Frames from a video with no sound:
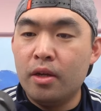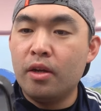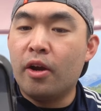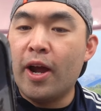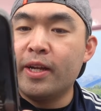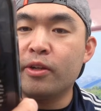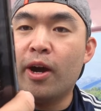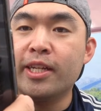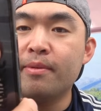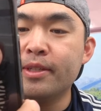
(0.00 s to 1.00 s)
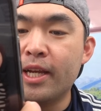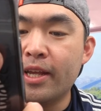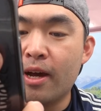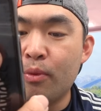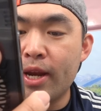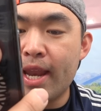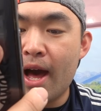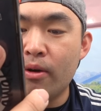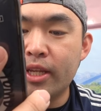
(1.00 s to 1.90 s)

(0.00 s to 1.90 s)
All right, so as I'm setting up right now,